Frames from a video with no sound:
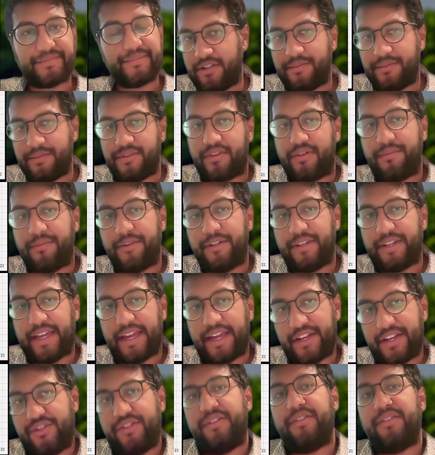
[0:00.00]
In terms of
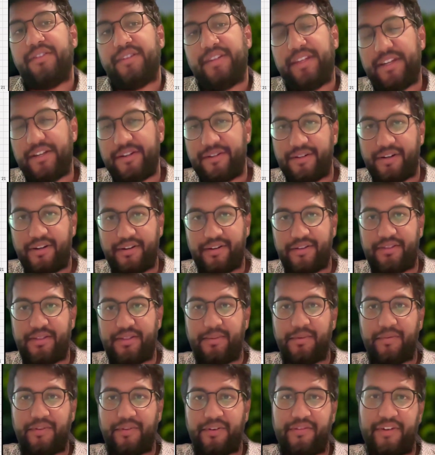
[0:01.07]
communication, here
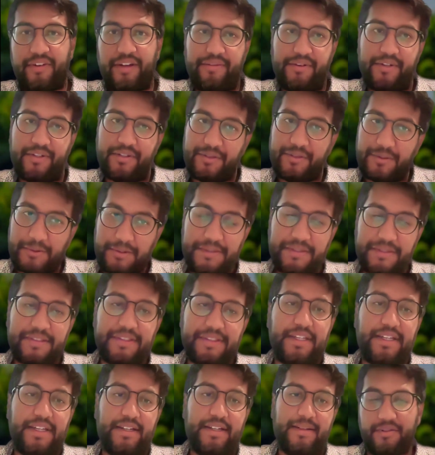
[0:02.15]
are some of our favorite tools.